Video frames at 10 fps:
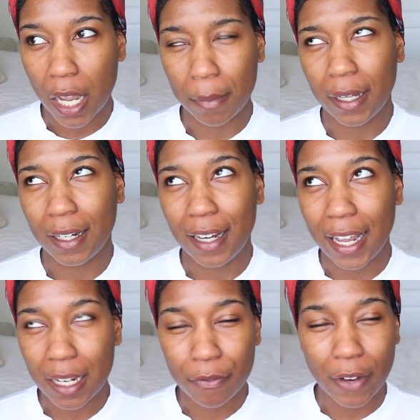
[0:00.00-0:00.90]
I'm like
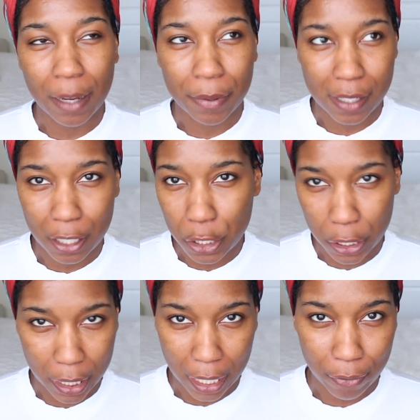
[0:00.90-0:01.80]
95% sure
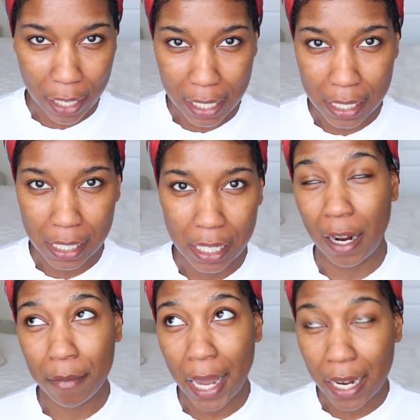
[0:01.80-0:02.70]
that I have candida, and
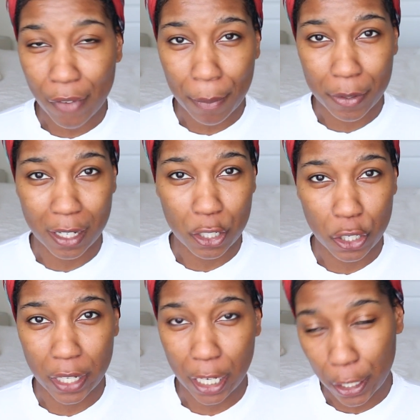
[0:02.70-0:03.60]
I'm 95%
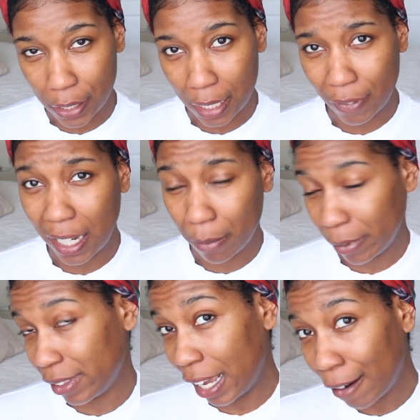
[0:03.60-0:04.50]
sure that I also have a
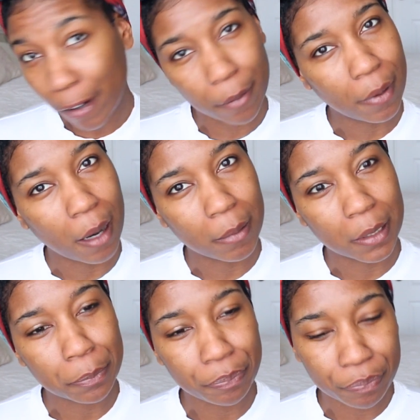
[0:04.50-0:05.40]
hypothyroid
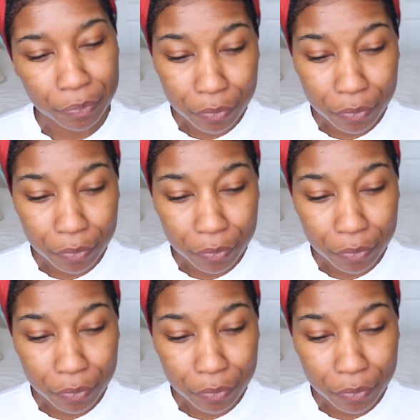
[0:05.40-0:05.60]
problem.